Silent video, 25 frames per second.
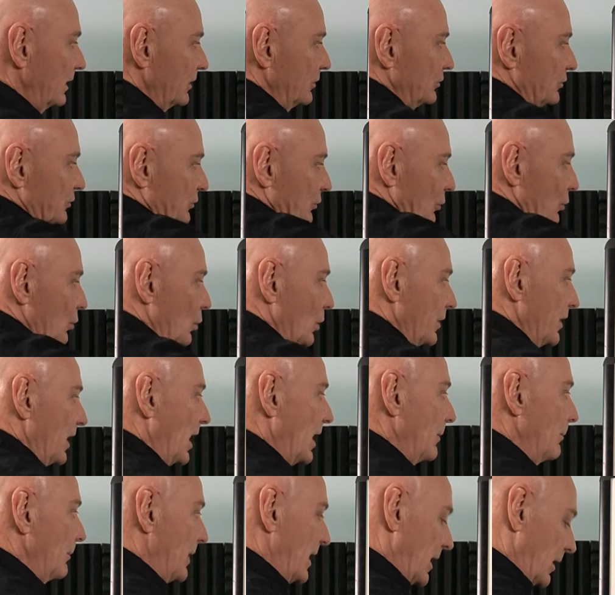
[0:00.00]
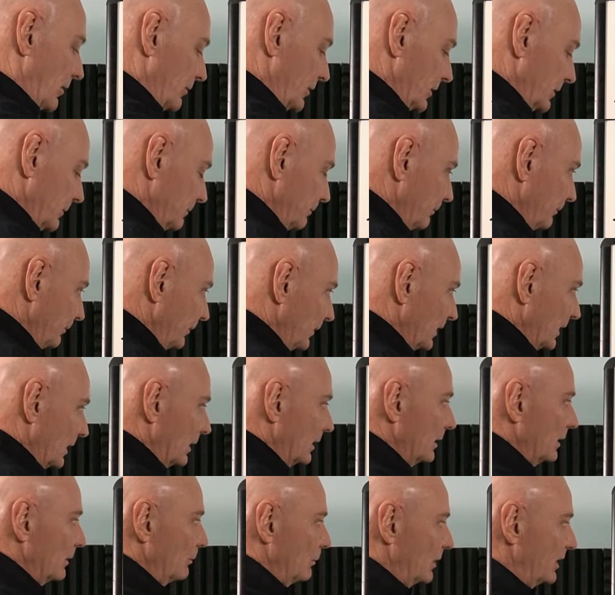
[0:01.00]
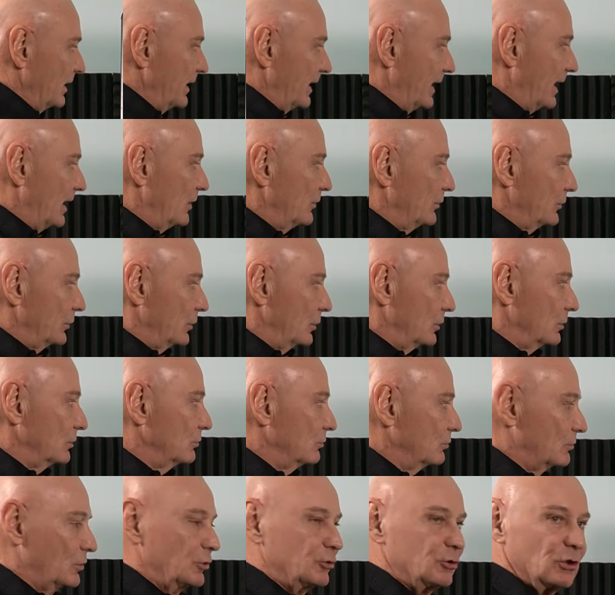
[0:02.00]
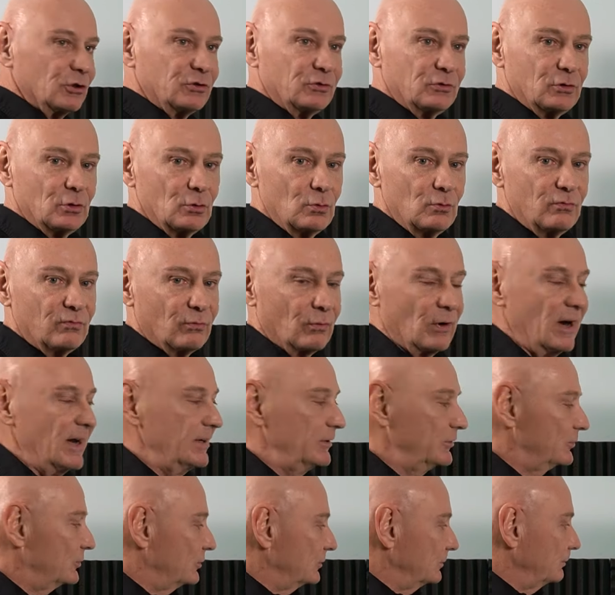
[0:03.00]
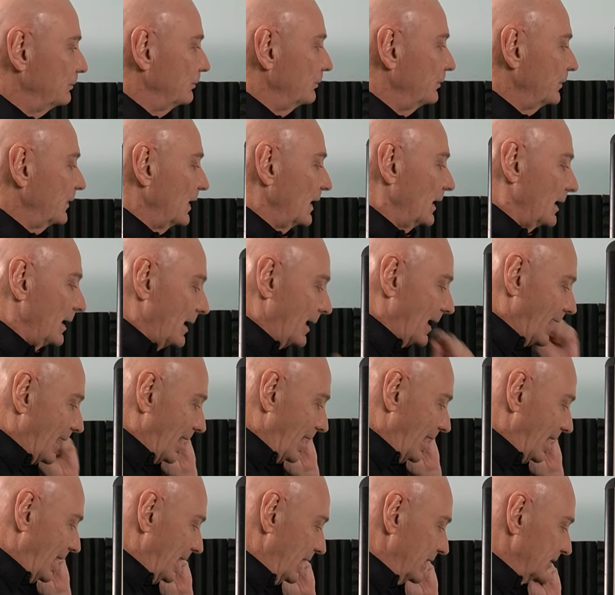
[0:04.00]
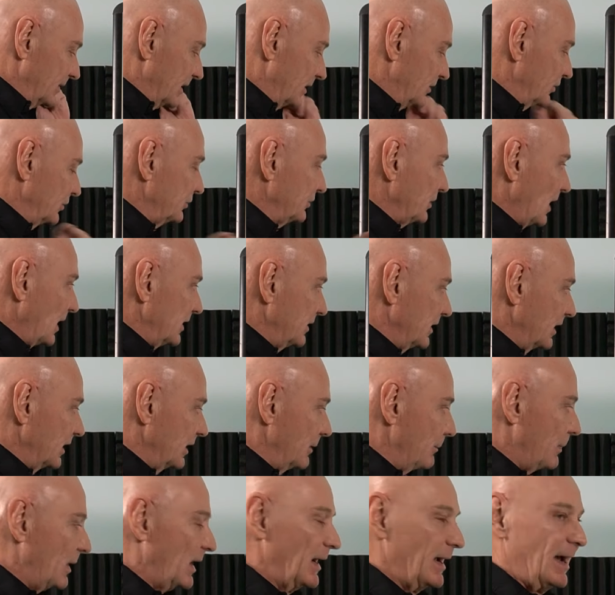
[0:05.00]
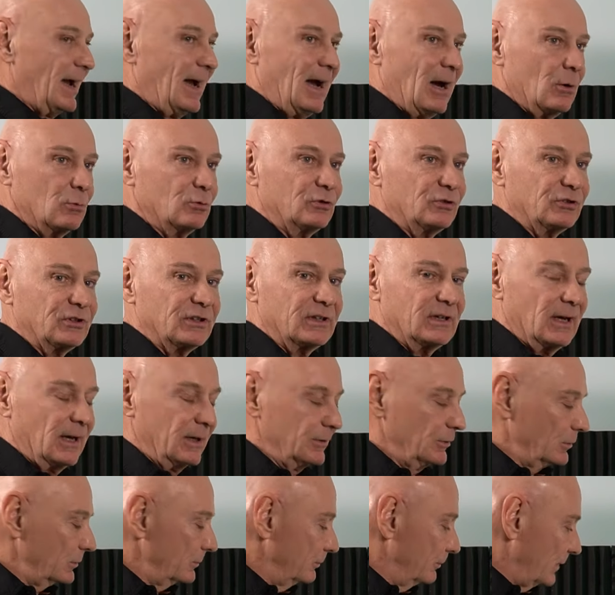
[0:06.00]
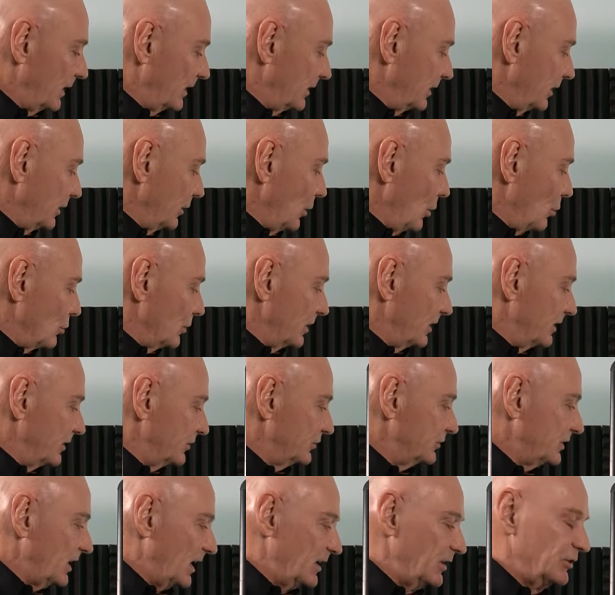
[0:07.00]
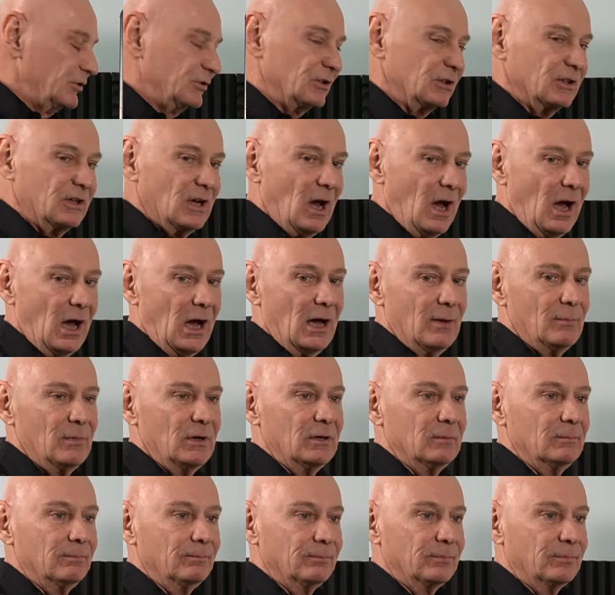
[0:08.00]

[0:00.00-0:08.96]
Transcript: and Sue are not married, but now they're they're just two friends. And they decide they're going to buy a house together and they're going to own it as tenants in common.